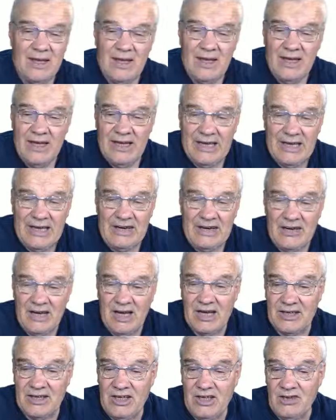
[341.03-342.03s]
And
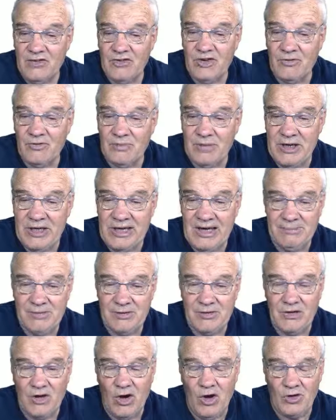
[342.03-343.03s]
yes, I've been up
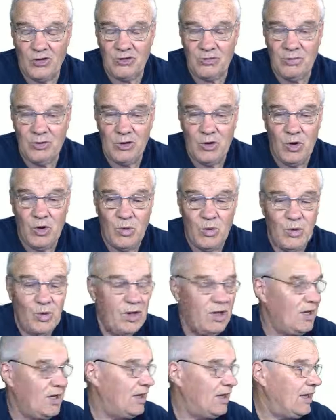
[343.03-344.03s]
at the hospital
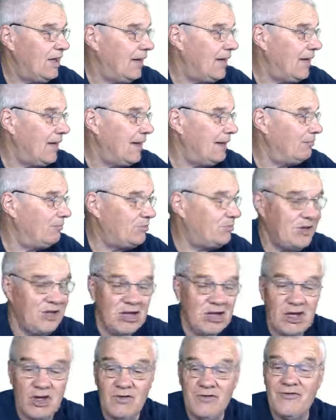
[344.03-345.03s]

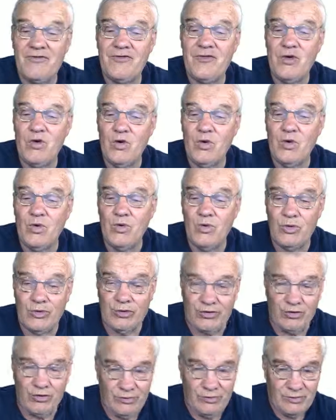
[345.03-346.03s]
being
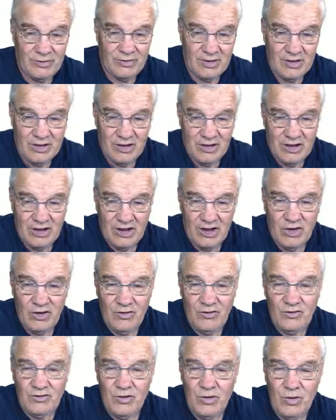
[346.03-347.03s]
infused.
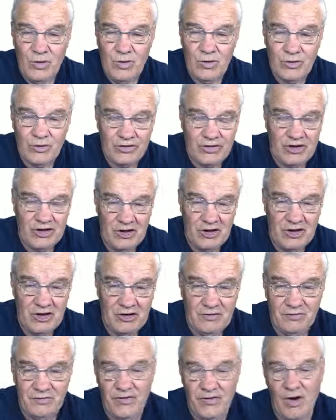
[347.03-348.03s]
And I
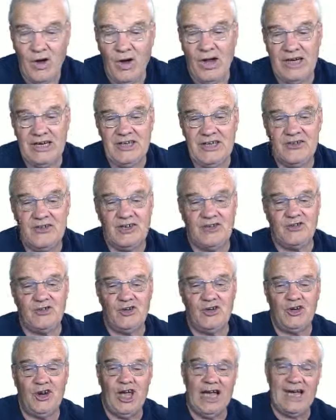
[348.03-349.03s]
did find
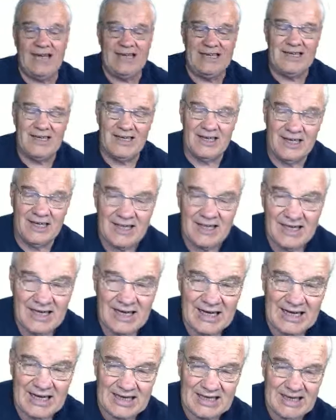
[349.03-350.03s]
today
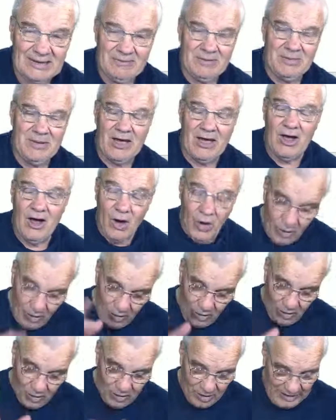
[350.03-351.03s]
coming back.
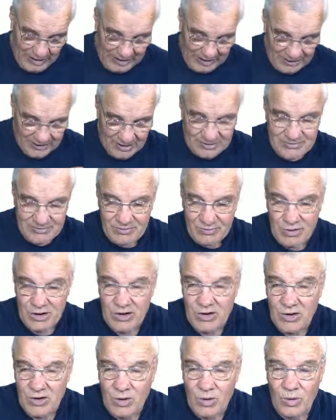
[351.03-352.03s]
Oh, and we
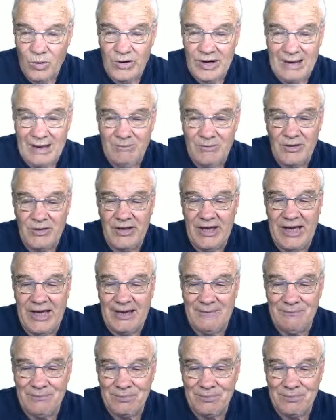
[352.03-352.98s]
caught up with our